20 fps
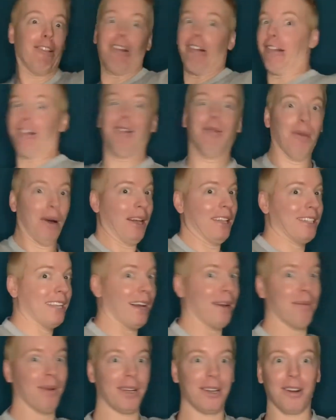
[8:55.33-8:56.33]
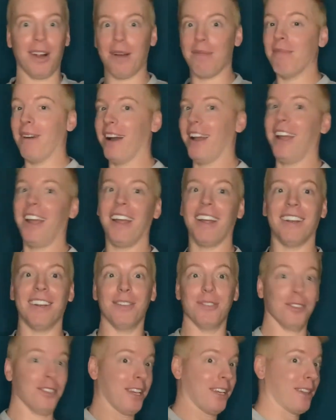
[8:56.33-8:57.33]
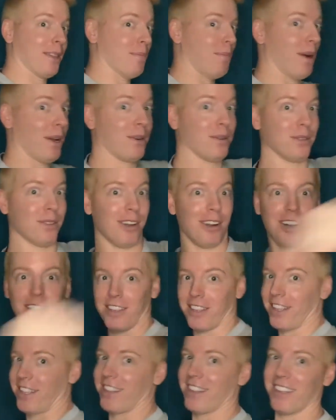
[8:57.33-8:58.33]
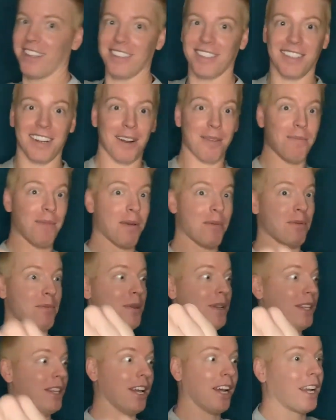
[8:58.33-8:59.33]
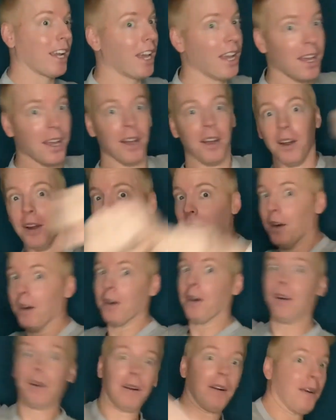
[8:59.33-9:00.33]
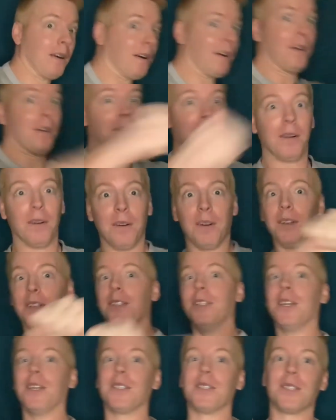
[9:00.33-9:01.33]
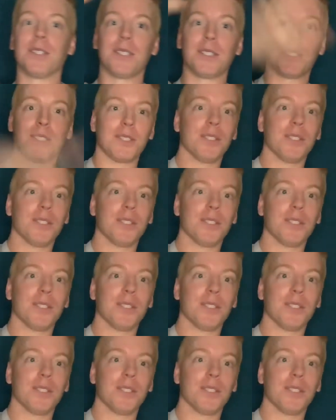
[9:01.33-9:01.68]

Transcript: and by the time I grabbed my hand, it was like the bike was already like this, and I remember being like, it just